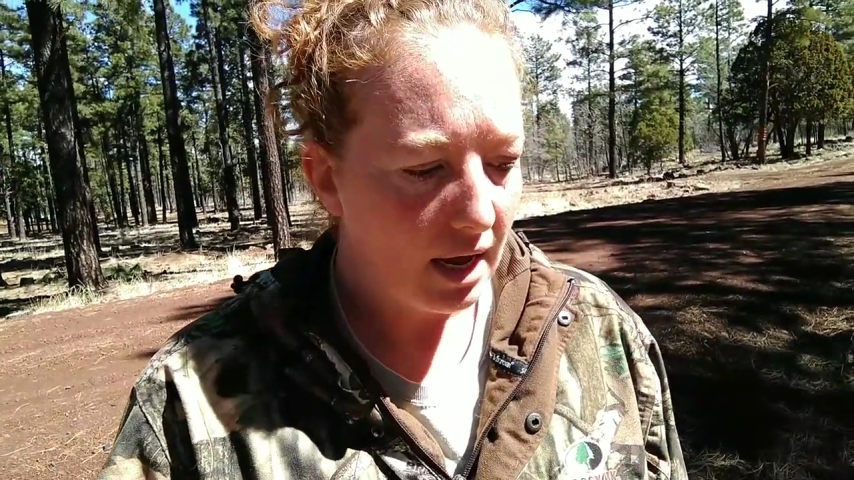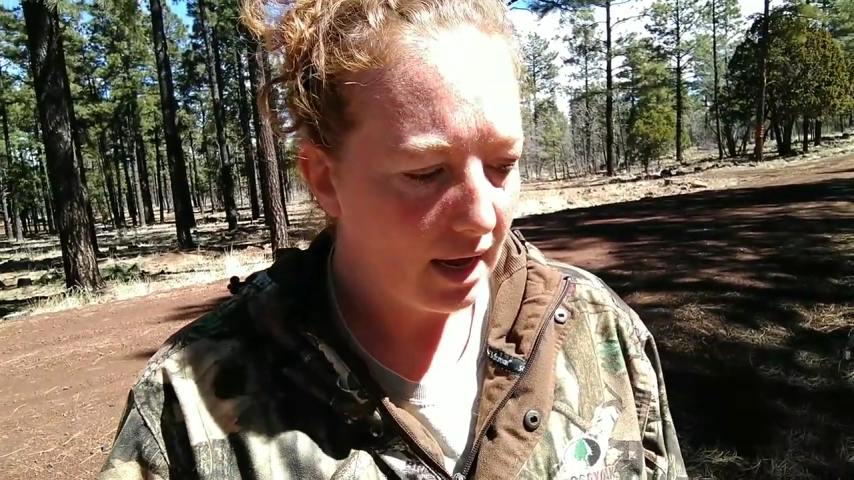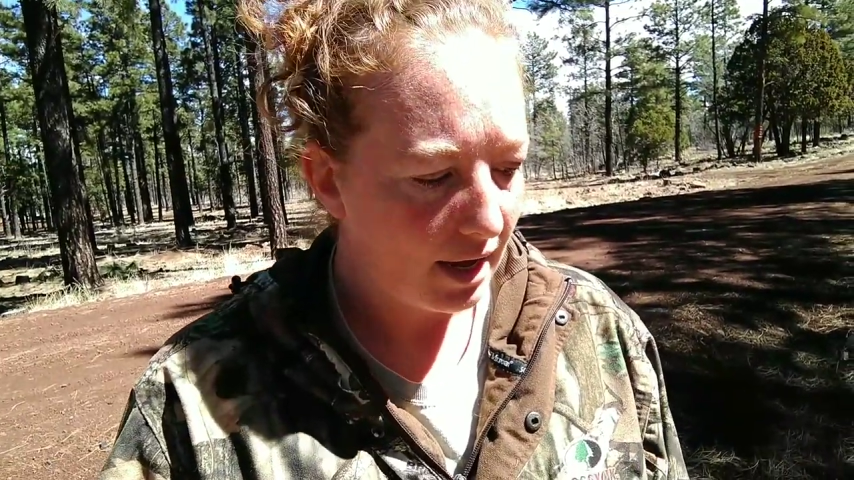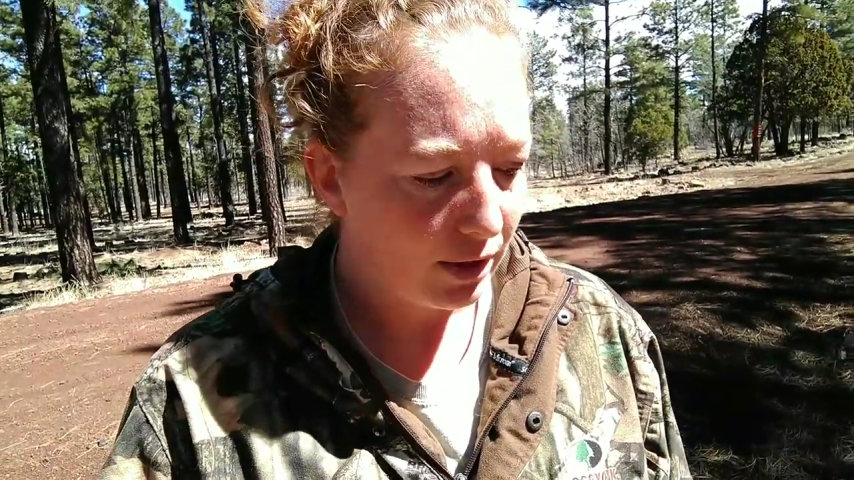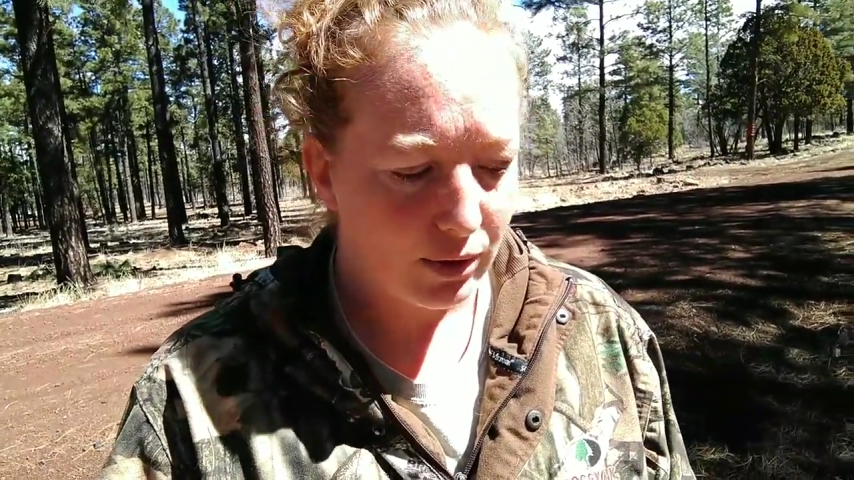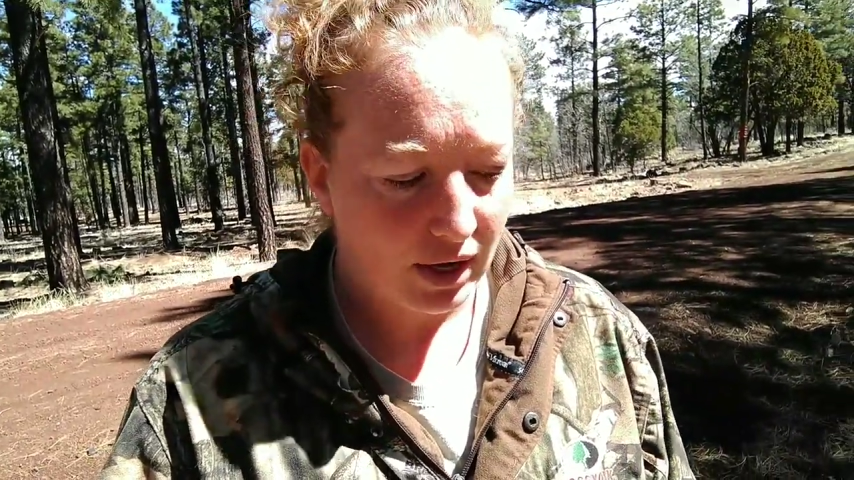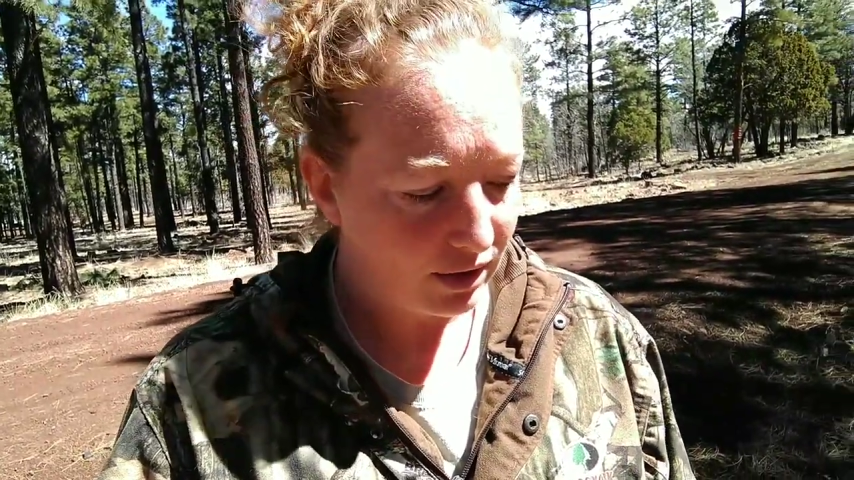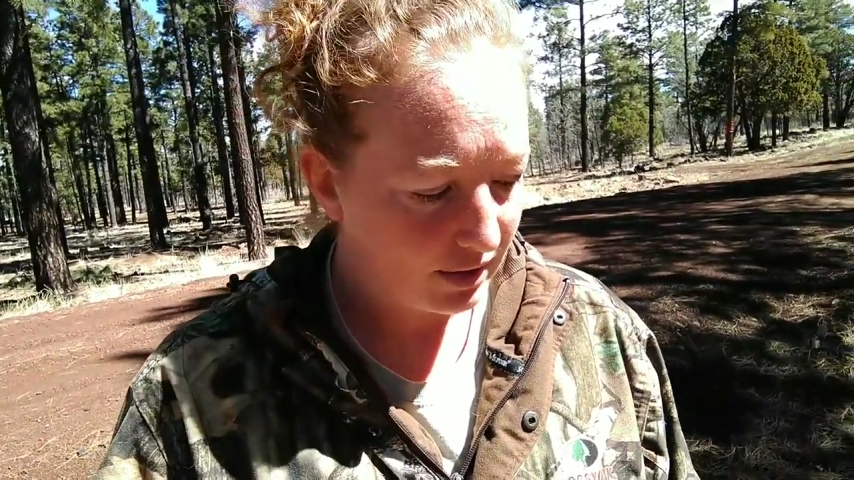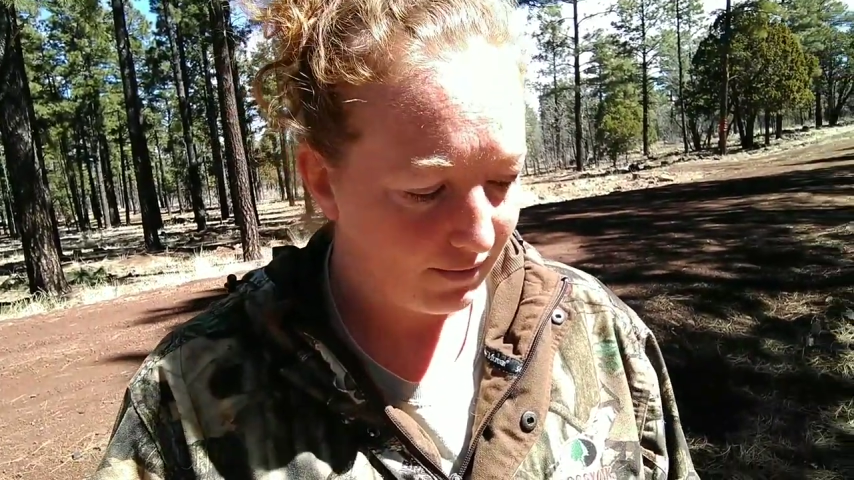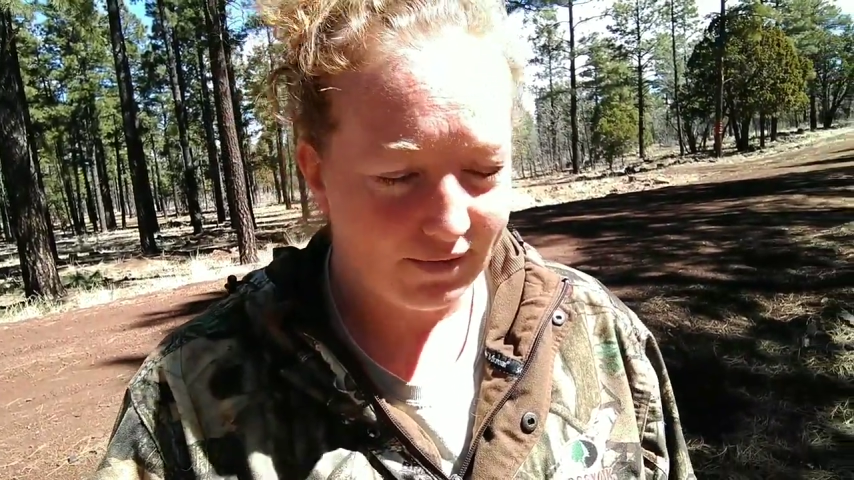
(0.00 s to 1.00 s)
Uh, the
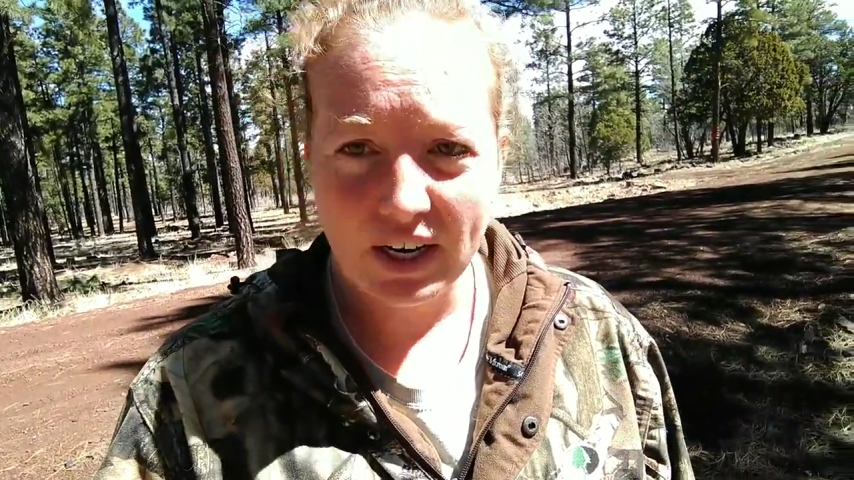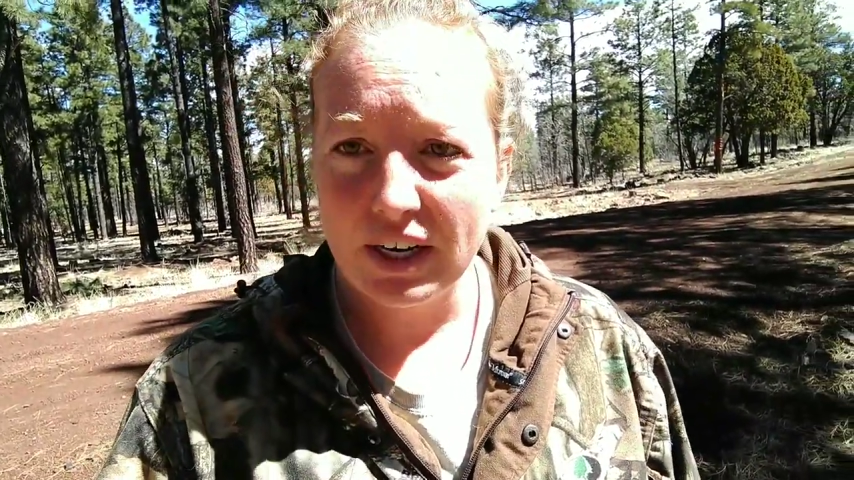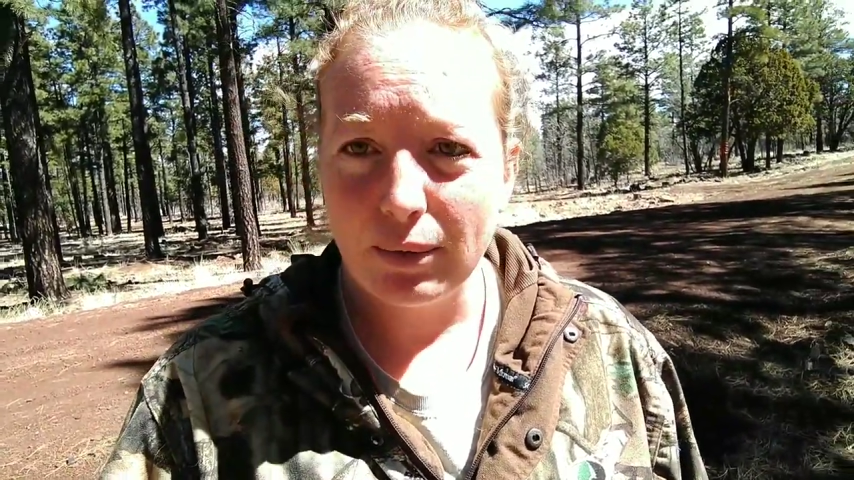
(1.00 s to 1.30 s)
ground is very